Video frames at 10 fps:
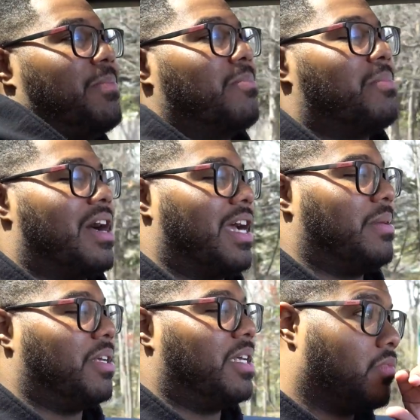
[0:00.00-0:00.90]
beeping
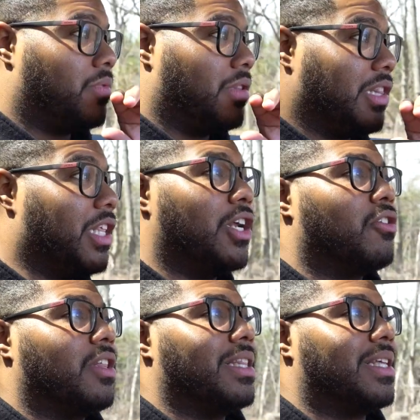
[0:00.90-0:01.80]
behind me.
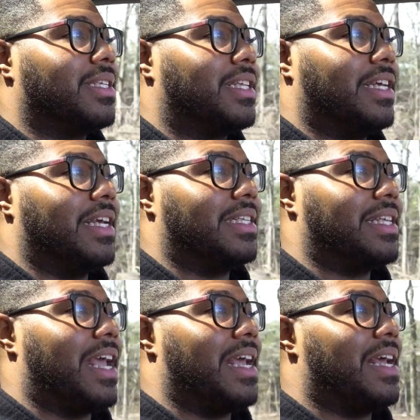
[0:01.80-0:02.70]
Literally, this thing
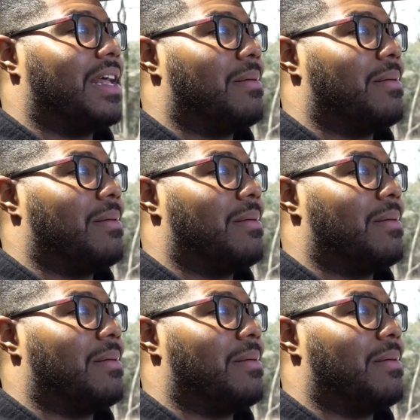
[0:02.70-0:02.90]
is a